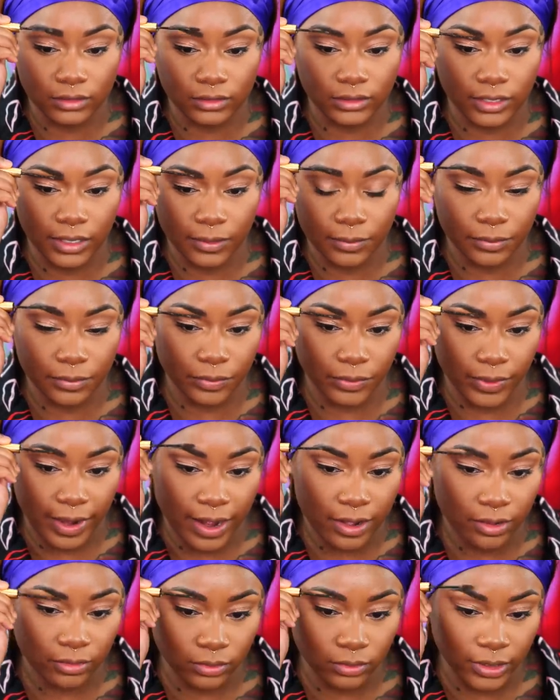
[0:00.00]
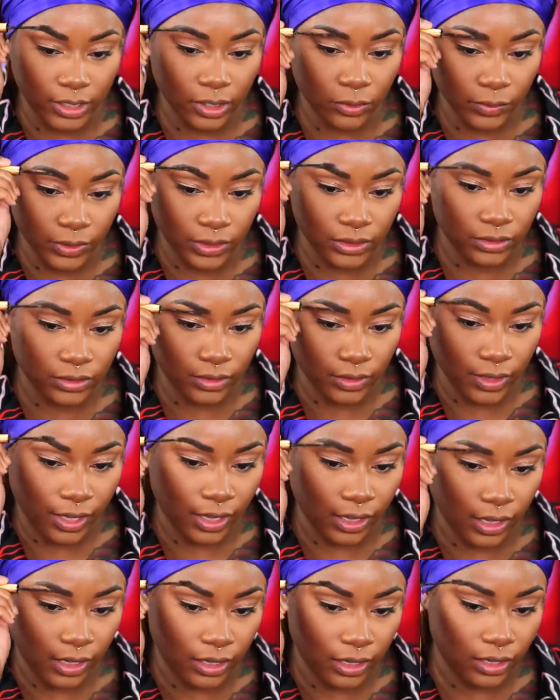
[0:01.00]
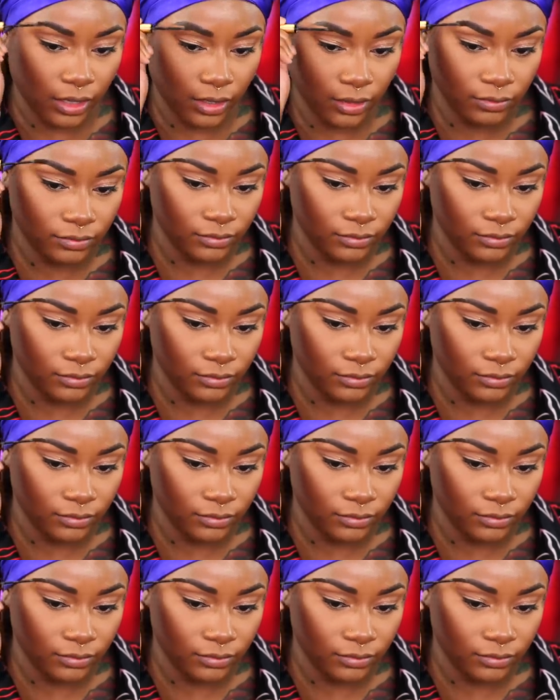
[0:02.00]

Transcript: Dip Brow Liquid thingy.